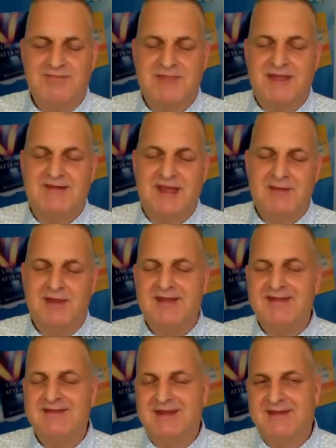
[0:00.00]
Debbie,
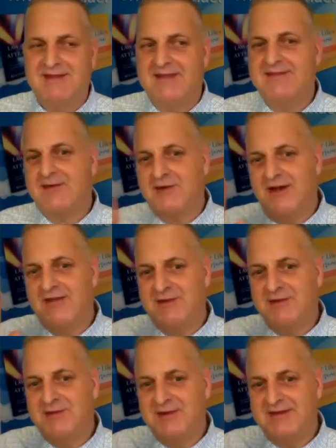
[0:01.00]
that's a cross
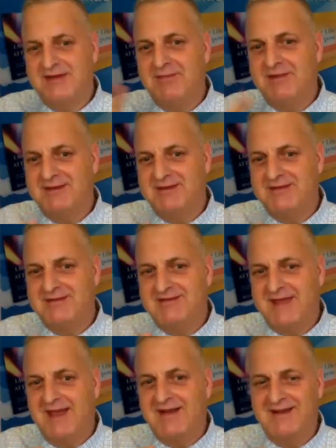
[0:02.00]
between Debbie and
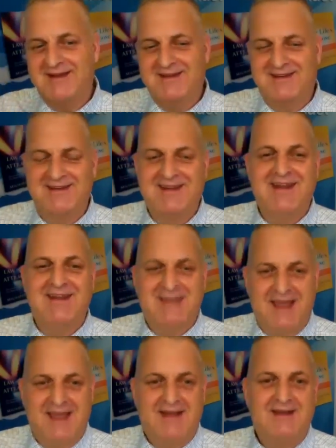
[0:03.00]
Dana.
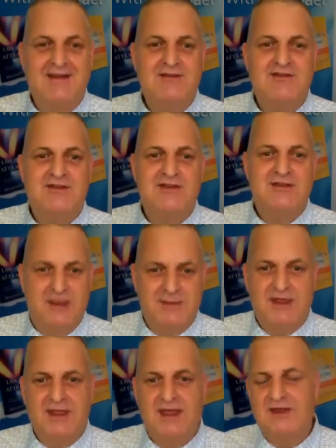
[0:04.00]
Dana,
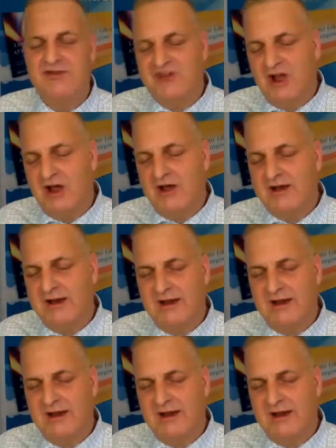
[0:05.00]
Debbie, and John.